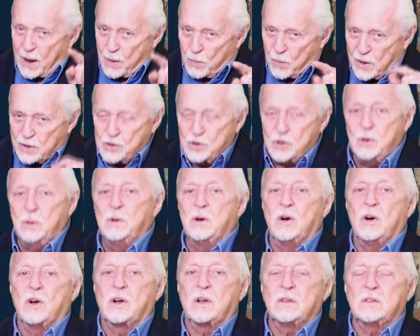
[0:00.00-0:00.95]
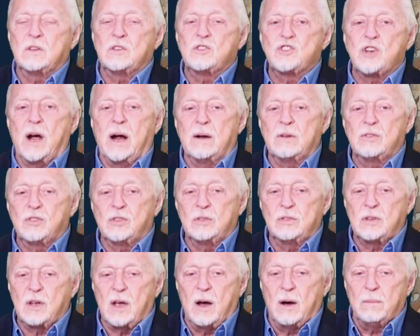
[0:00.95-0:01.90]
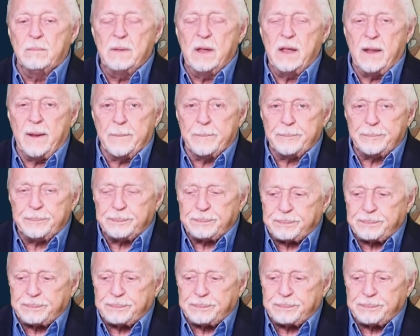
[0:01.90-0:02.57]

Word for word: I want you to look at the charts and tell me.